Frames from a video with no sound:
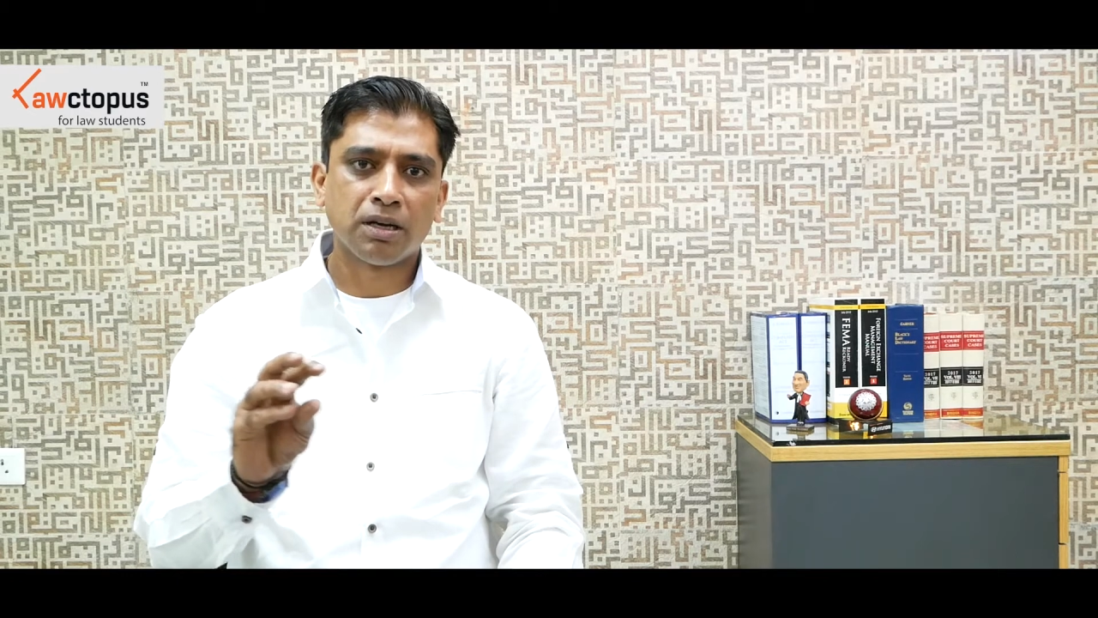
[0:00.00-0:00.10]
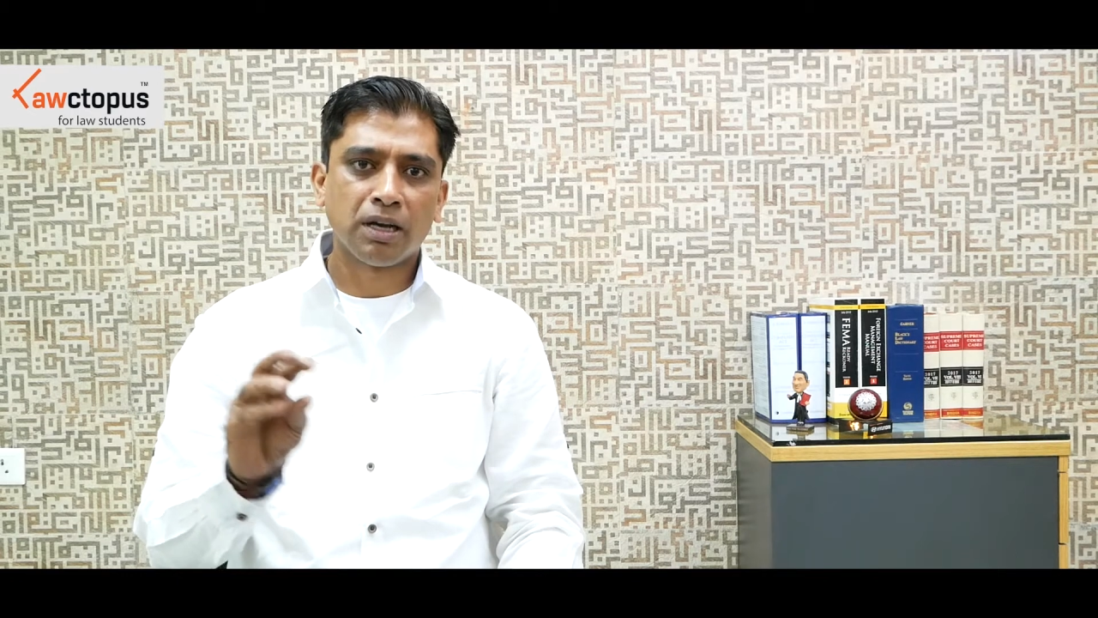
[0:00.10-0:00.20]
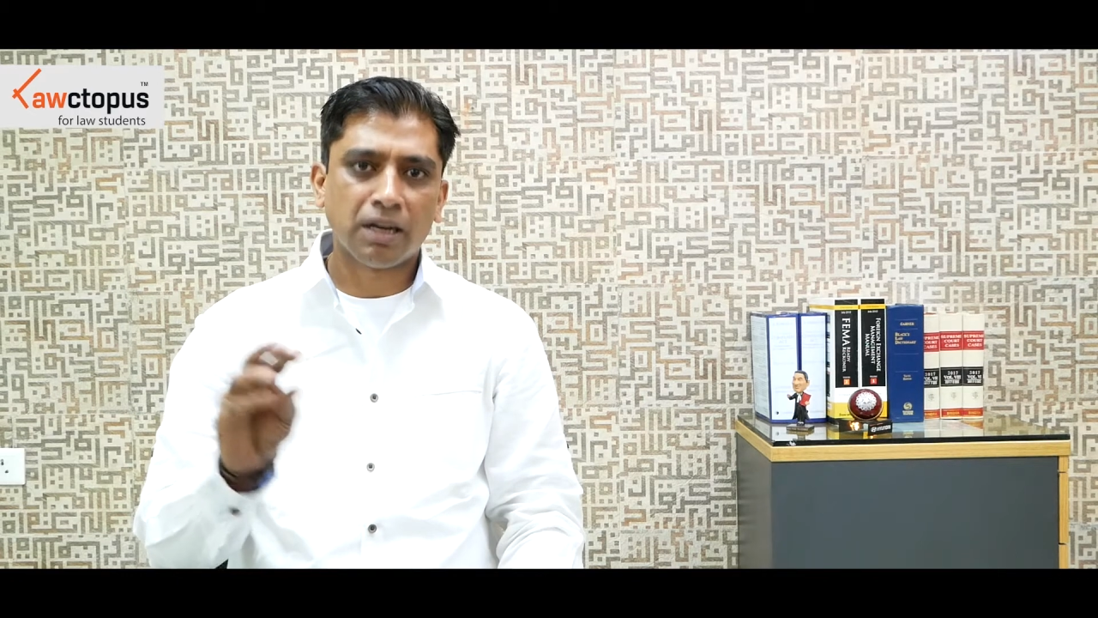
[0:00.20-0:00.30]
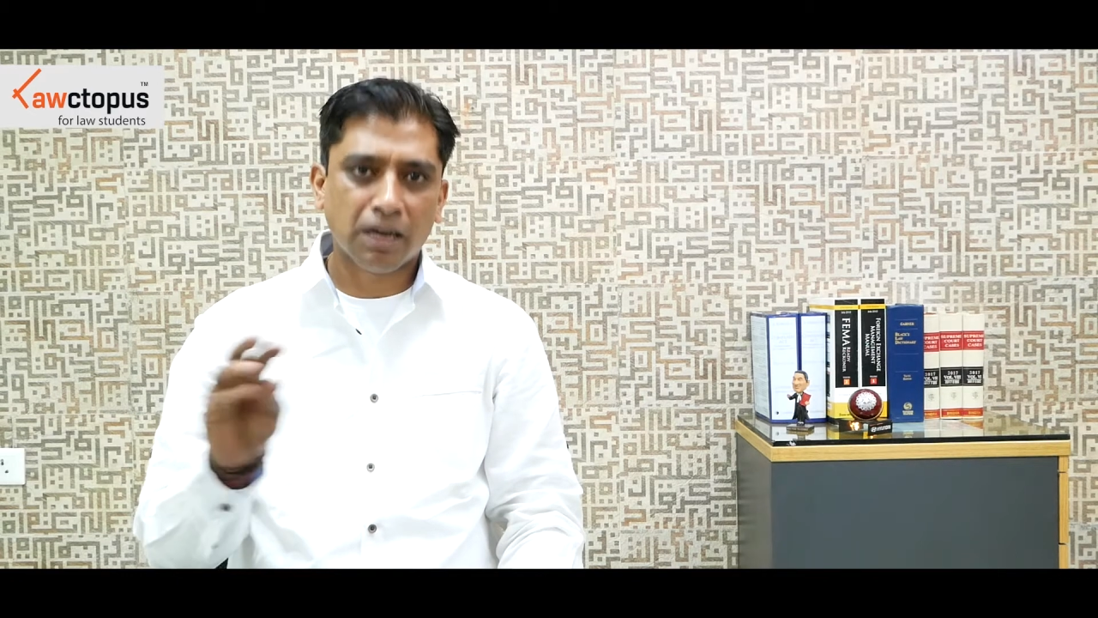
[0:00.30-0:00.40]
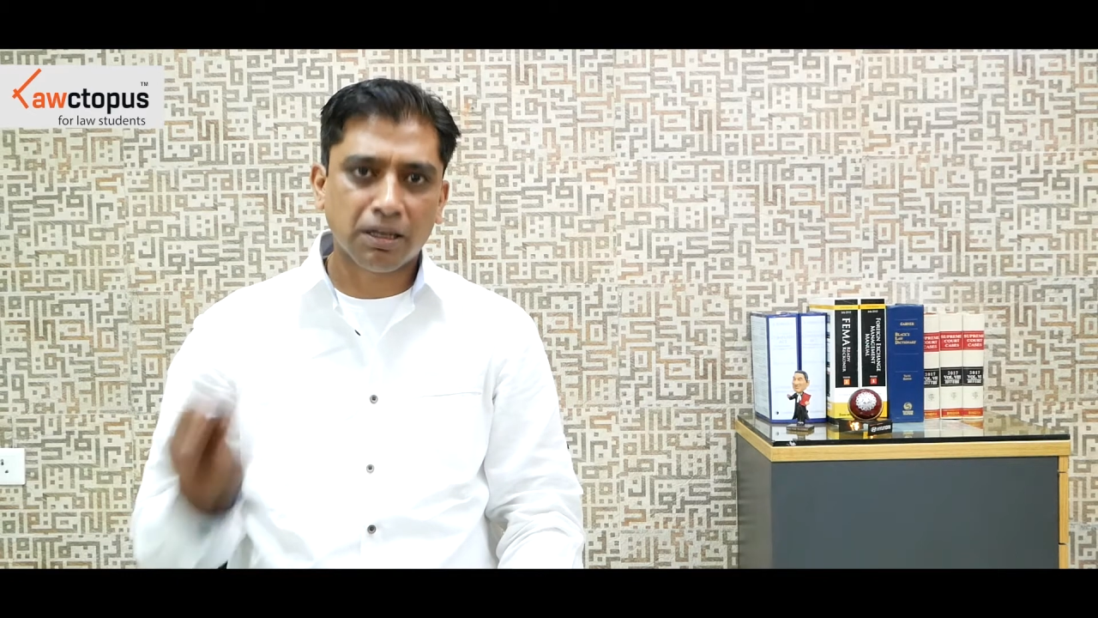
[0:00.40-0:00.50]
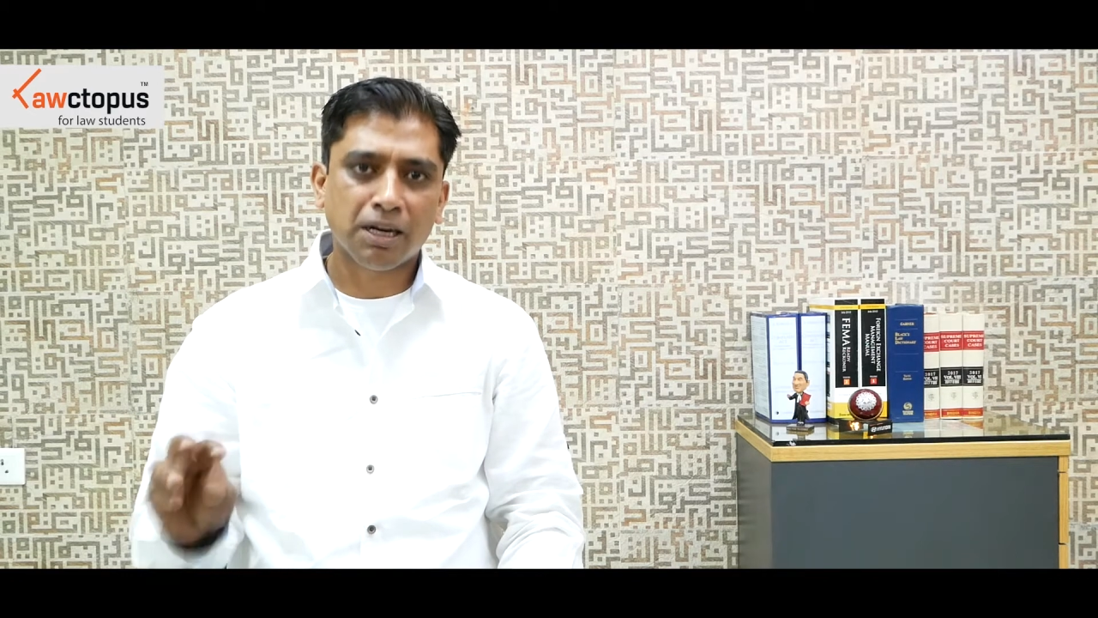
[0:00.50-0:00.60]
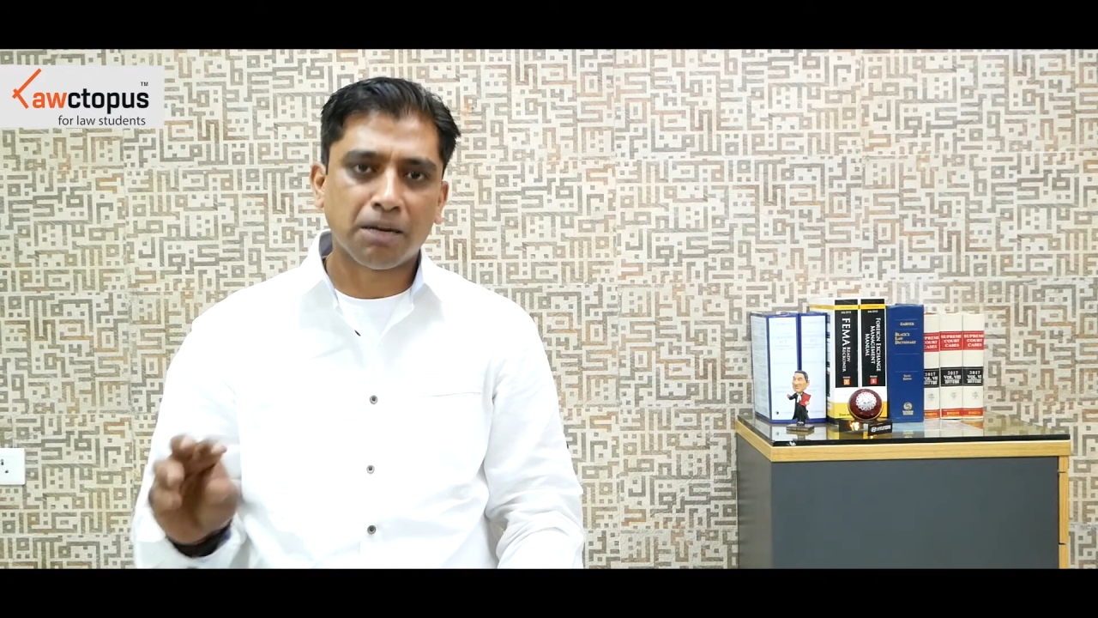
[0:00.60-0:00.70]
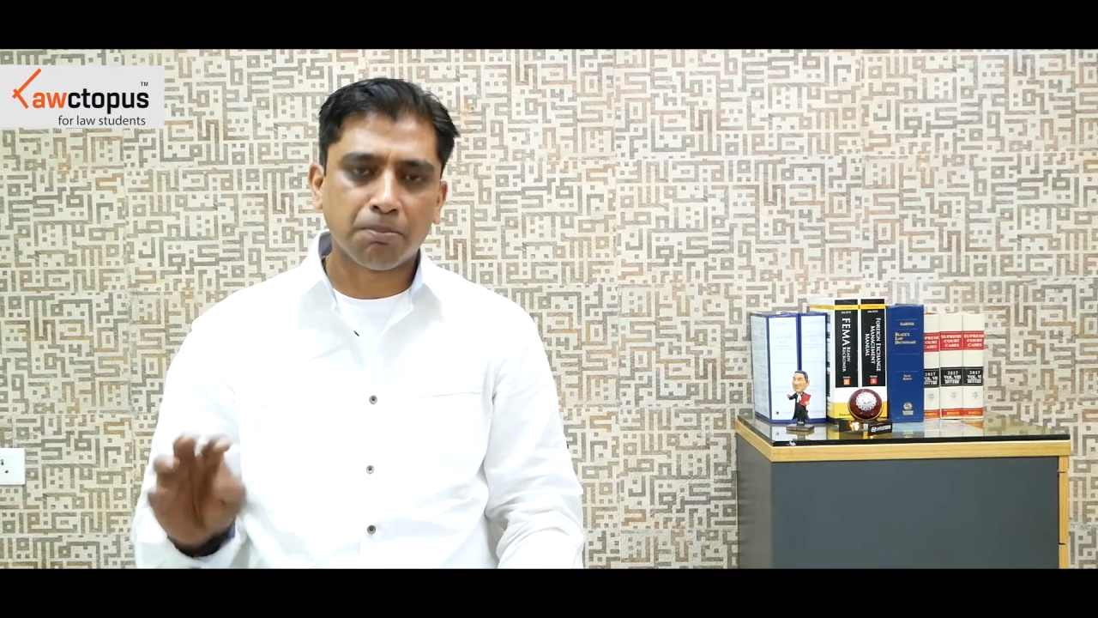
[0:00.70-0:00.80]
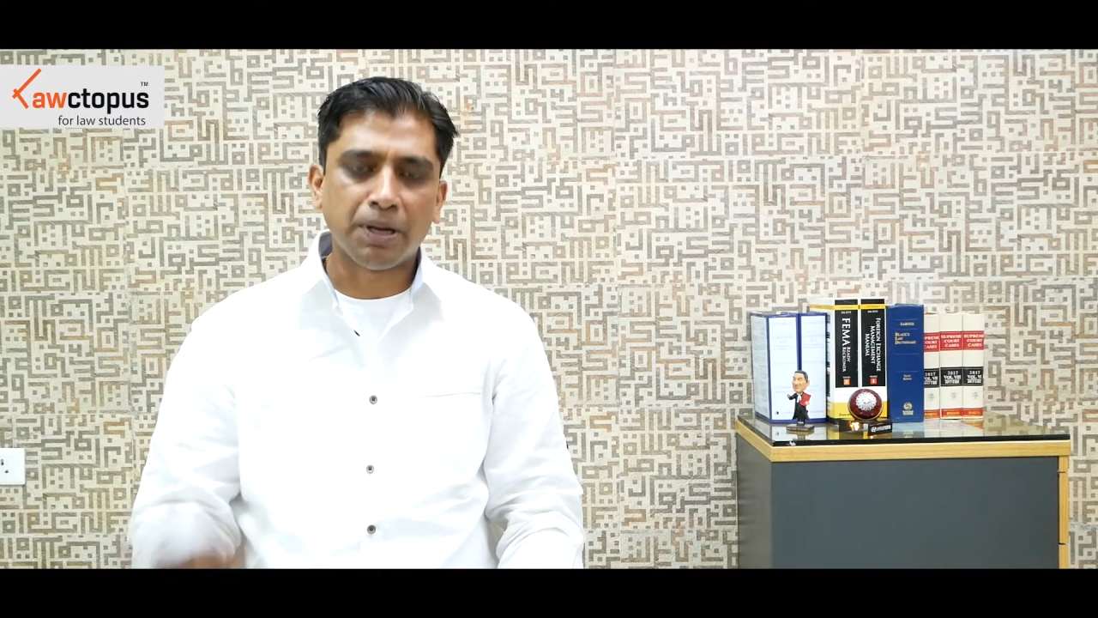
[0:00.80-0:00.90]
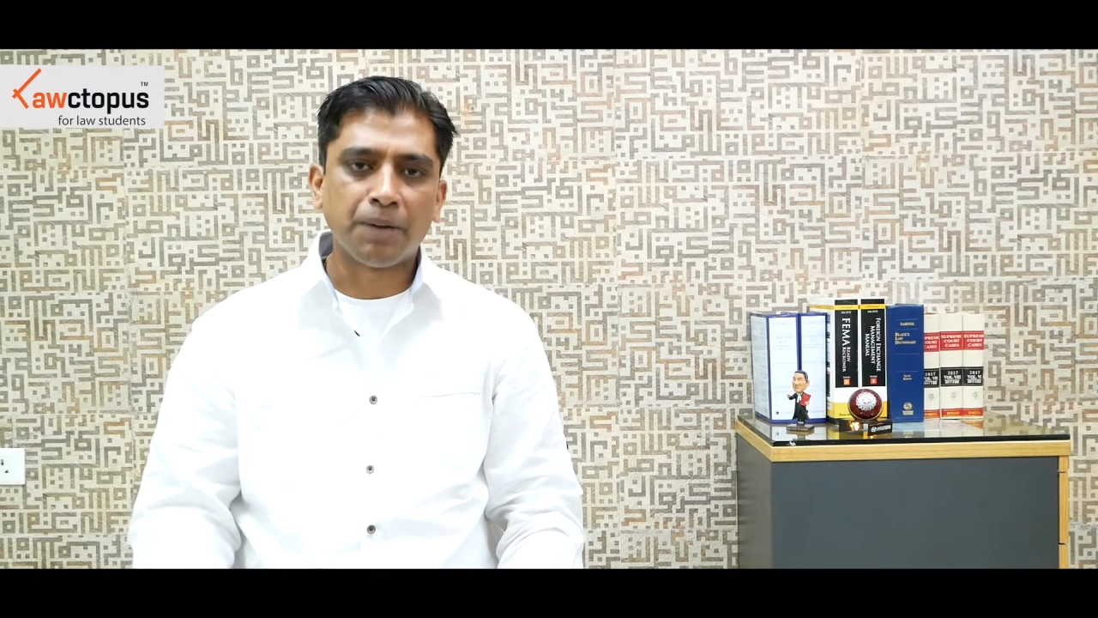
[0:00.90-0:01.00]
in another
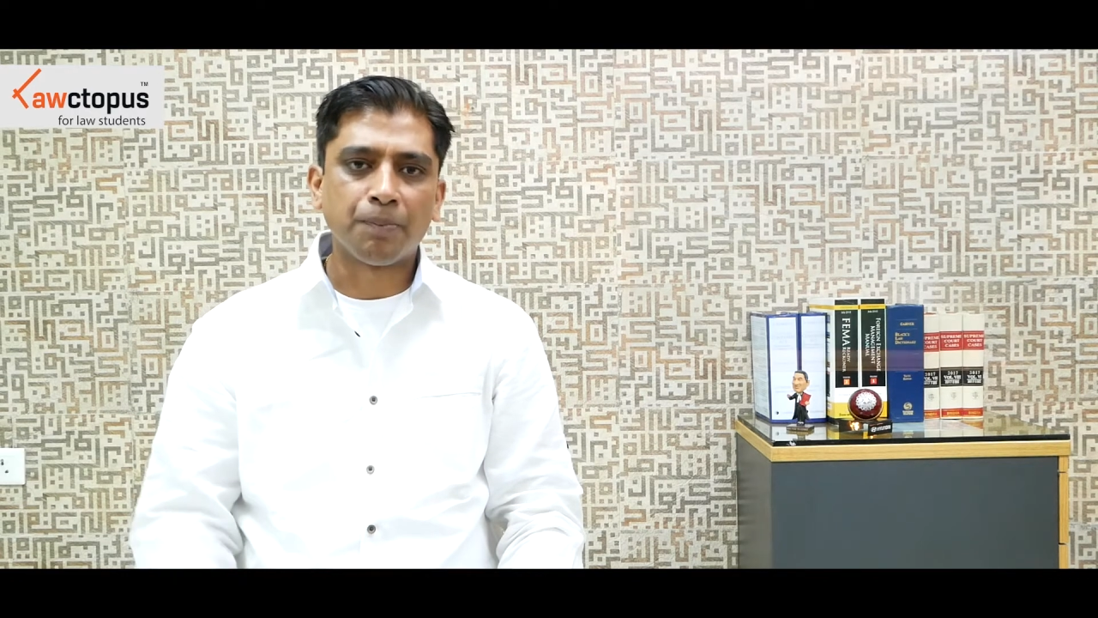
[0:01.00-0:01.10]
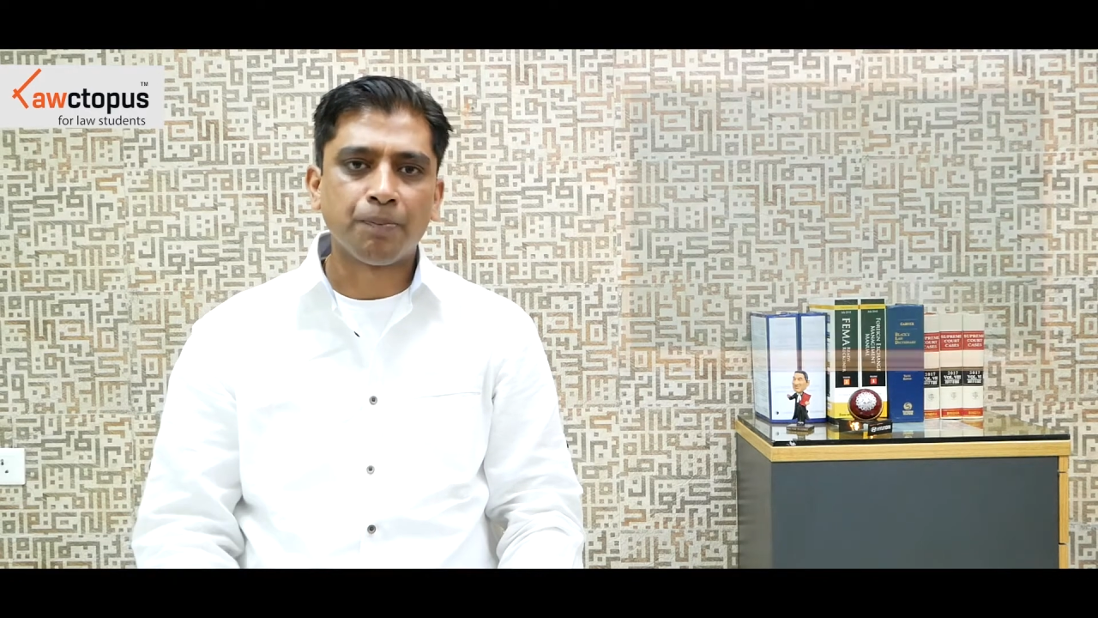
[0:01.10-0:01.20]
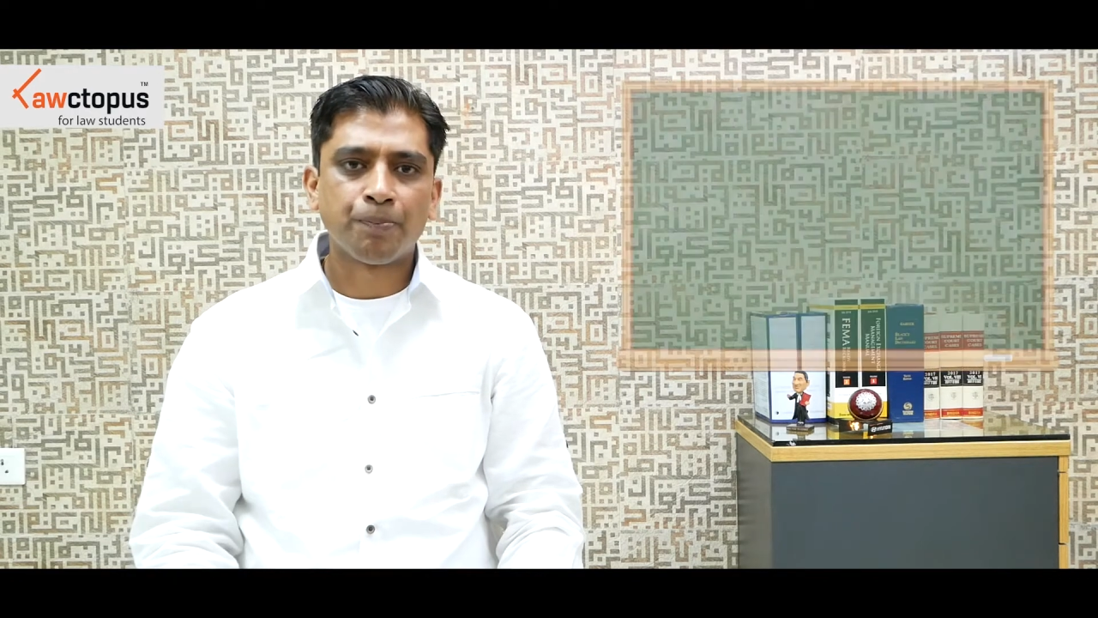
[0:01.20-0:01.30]
company